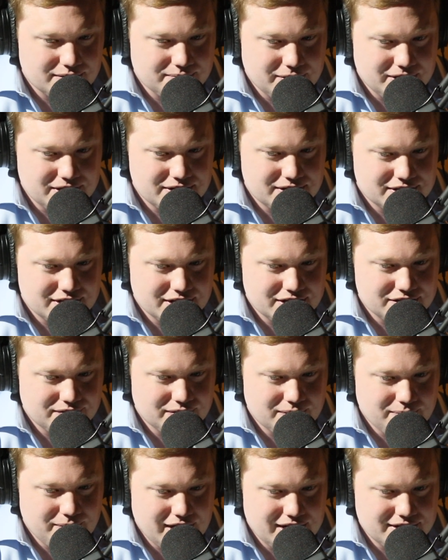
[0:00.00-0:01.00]

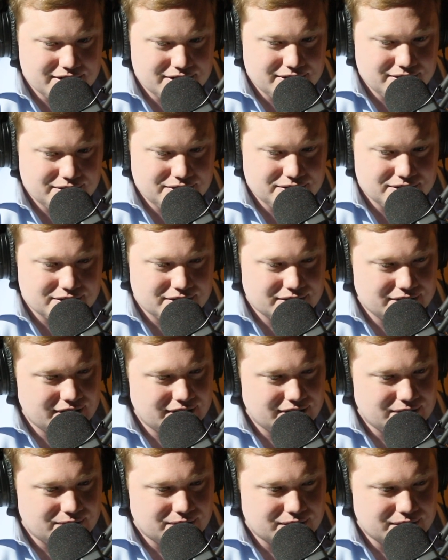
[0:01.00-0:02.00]
successful
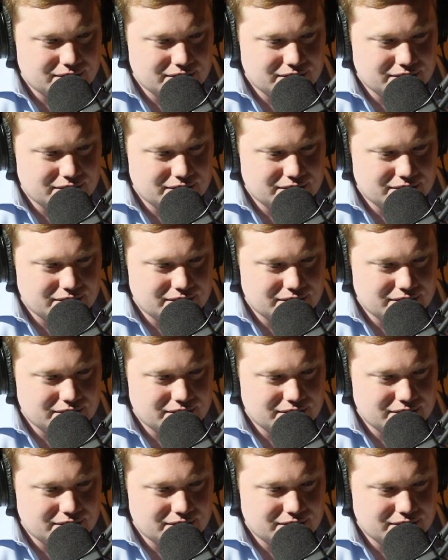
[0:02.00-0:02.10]
ambassadors?